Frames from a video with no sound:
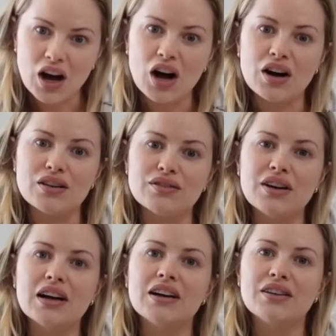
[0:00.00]
of
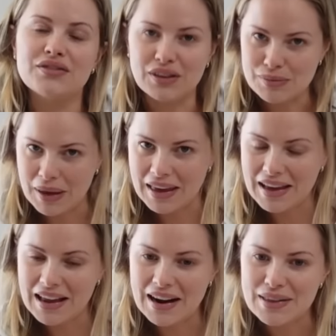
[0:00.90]
filming
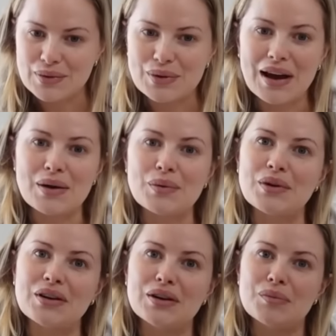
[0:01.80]
and I thought I
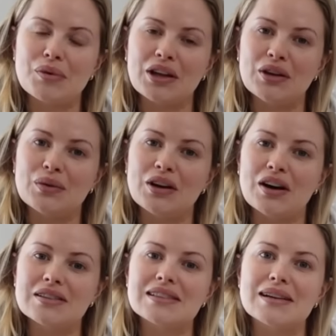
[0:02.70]
would bring you
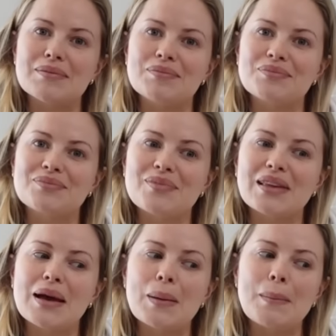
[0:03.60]
along some
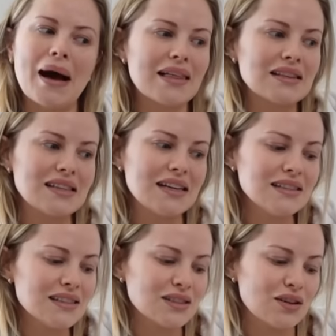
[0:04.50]
behind the
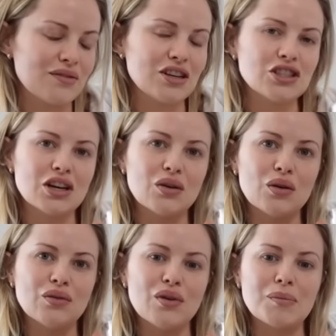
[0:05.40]
scenes. So I'm finishing
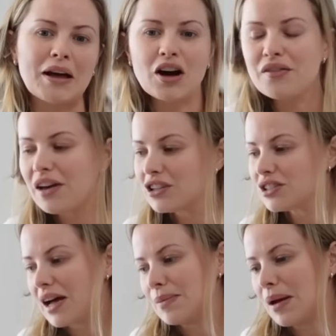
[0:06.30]
off my coffee, I
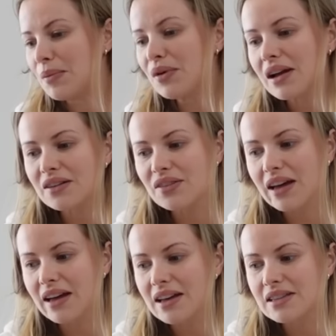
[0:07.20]
just had my
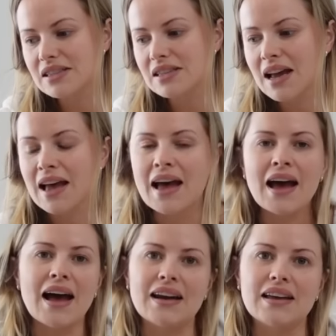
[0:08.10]
breakfast,
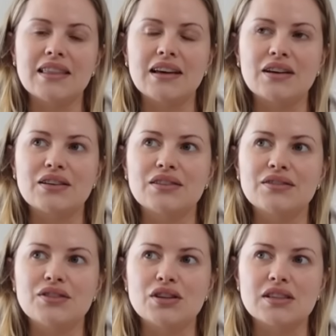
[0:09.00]
and I think
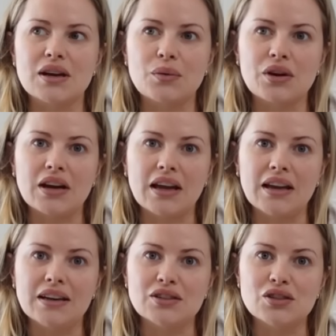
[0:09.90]
first thing we're gonna
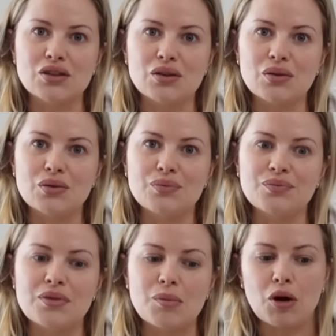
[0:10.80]
head into
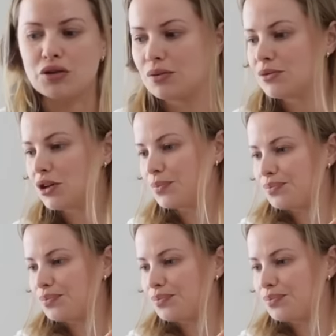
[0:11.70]
the bathroom. So